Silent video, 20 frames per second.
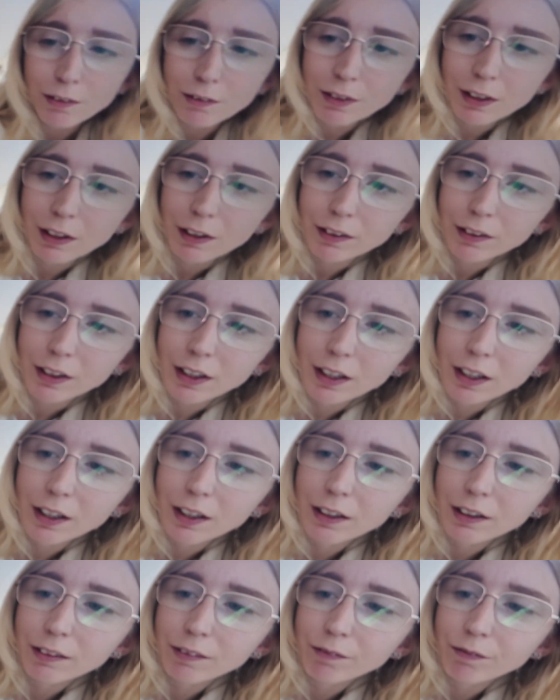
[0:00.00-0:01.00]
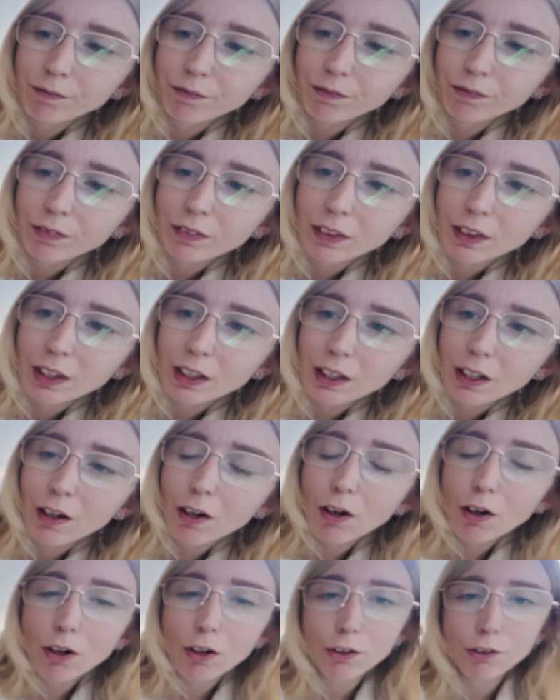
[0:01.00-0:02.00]
We got that.
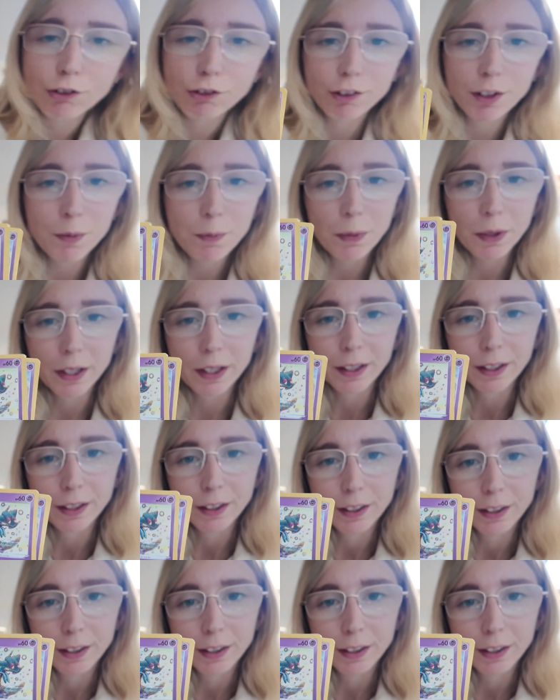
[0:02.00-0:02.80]
Oh, Dreepy.